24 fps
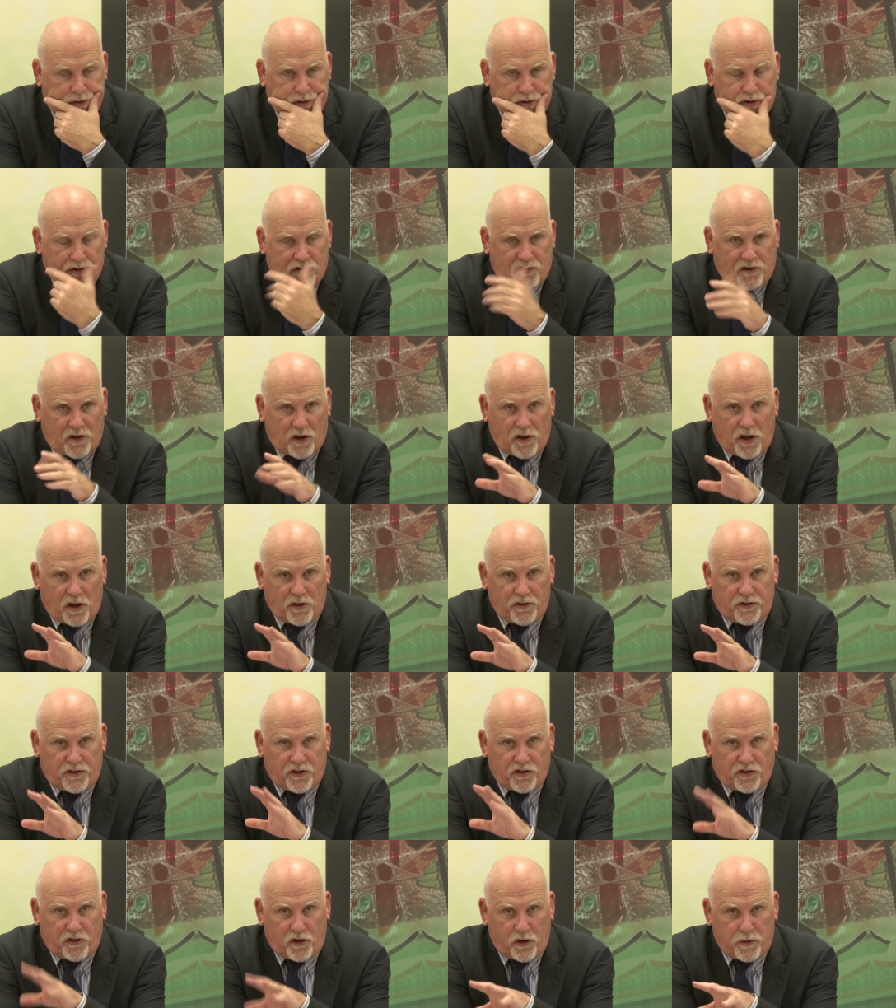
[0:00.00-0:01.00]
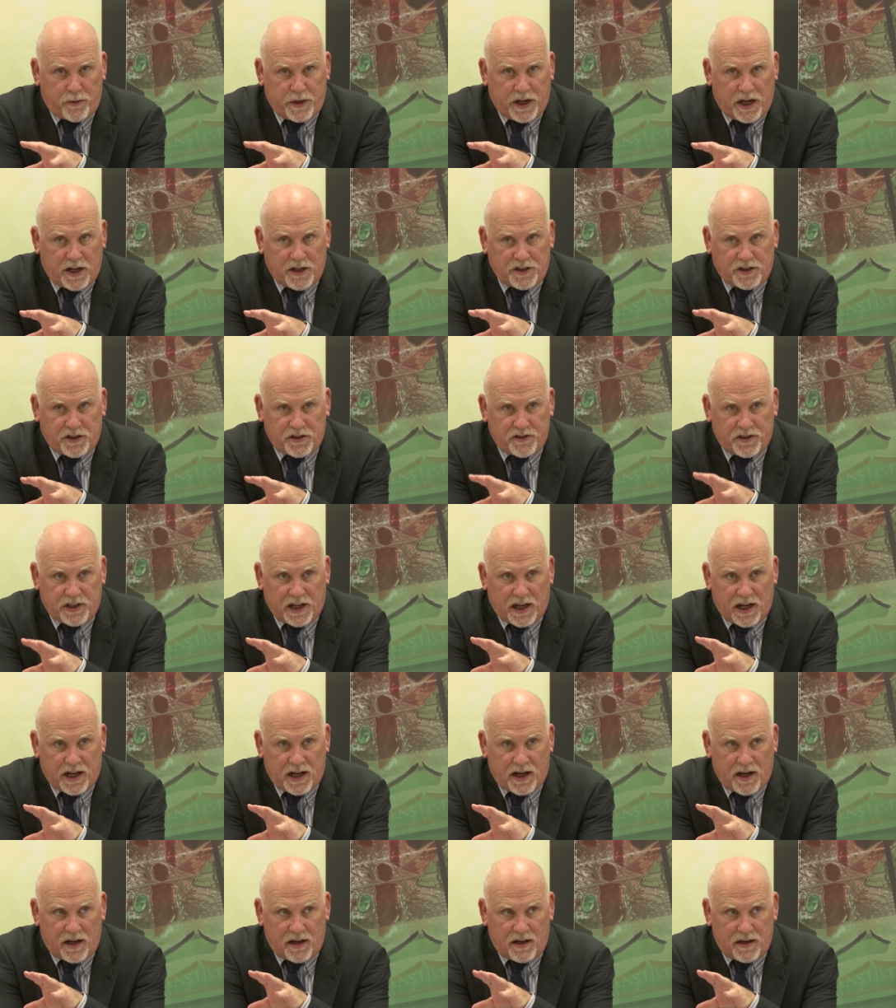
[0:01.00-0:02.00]
So those determinations
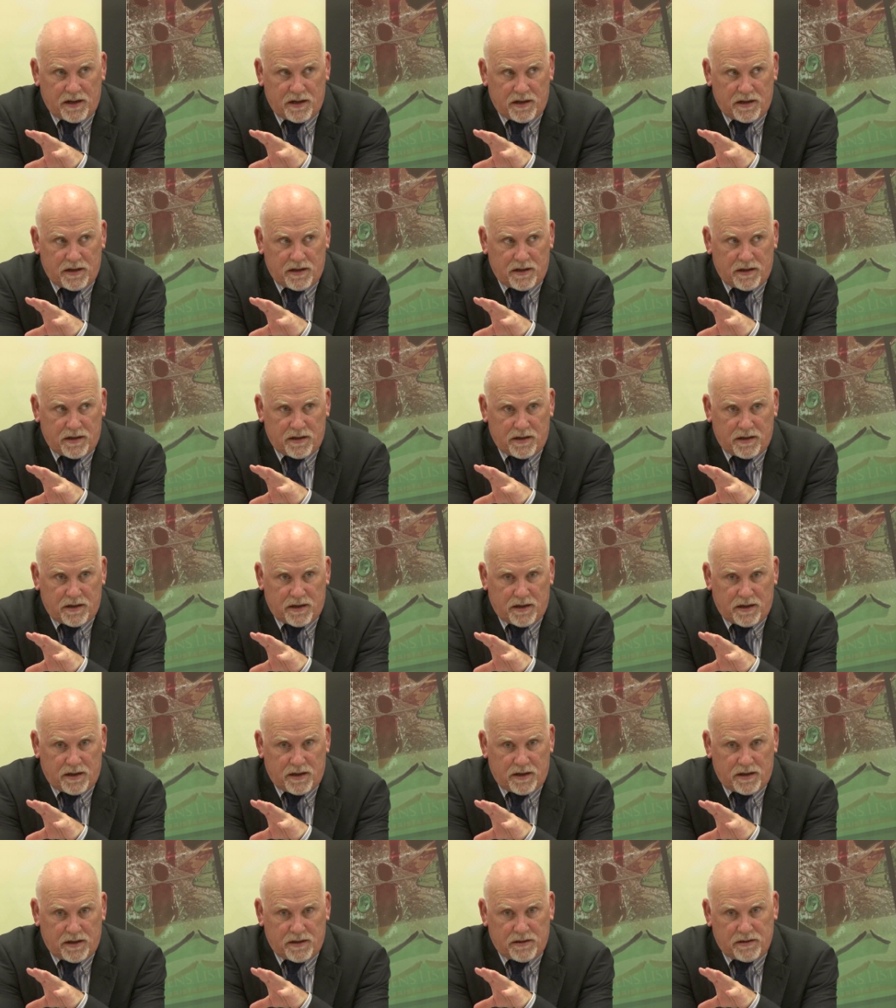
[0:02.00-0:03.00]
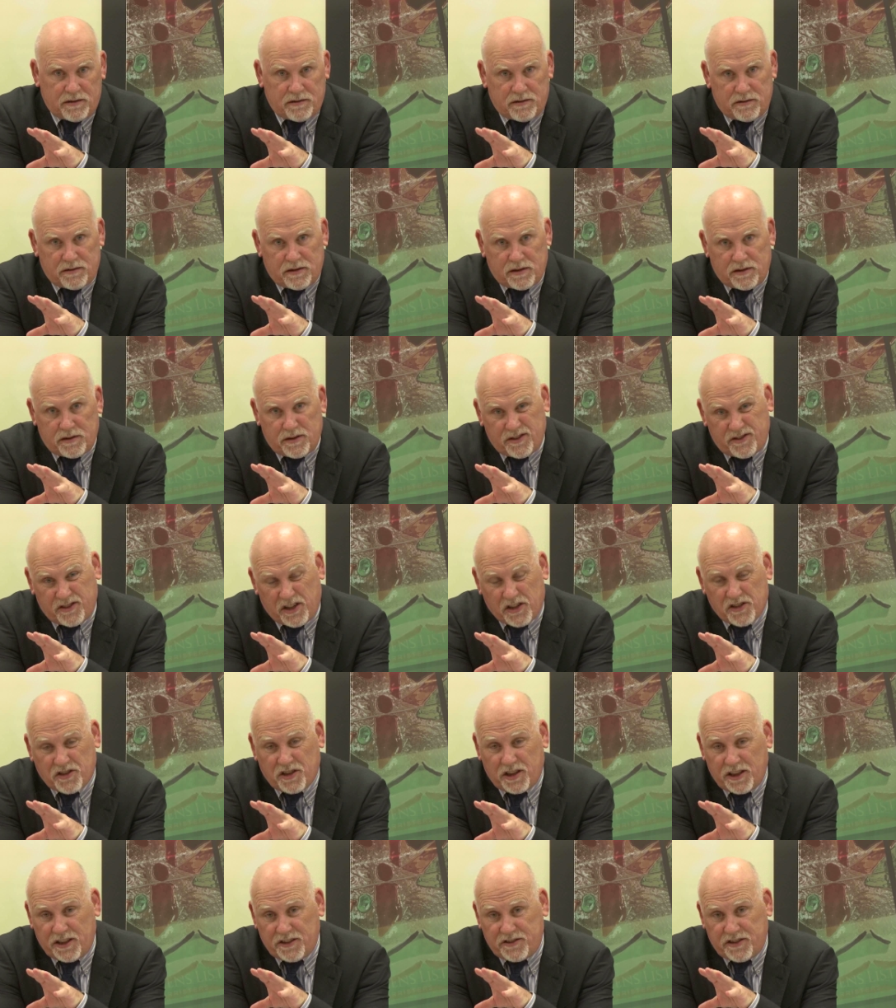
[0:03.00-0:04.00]
are
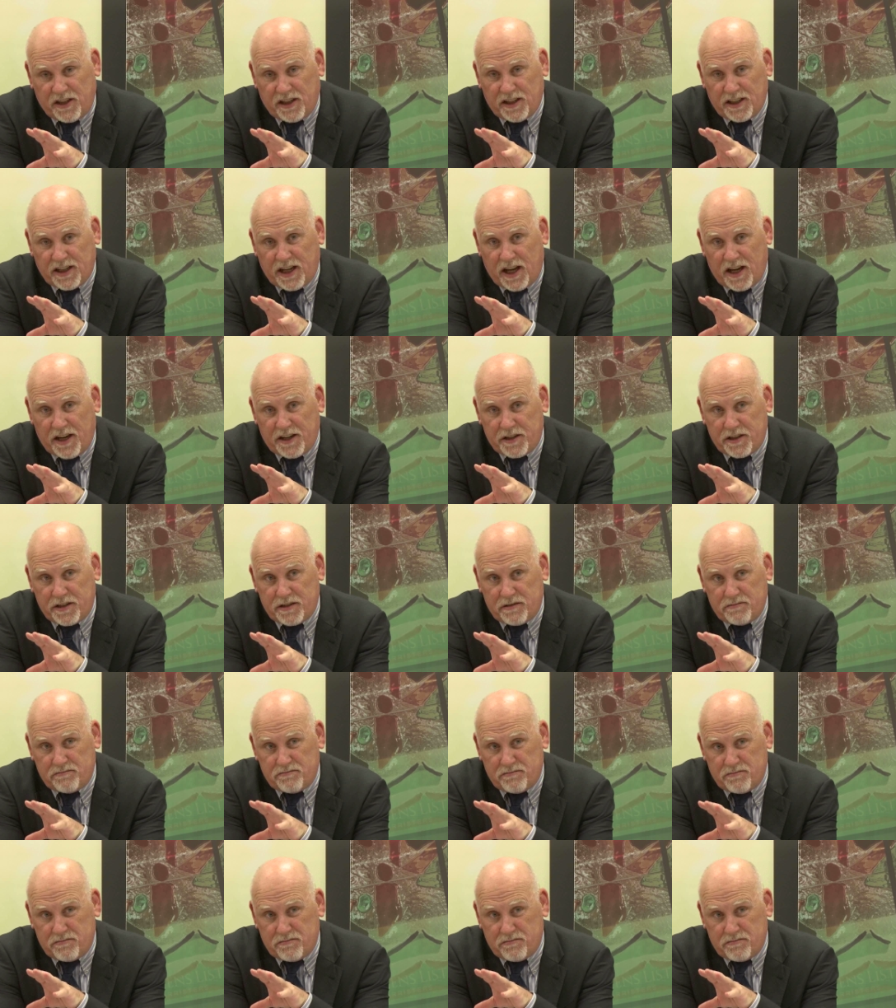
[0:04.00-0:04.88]
essentially a delegated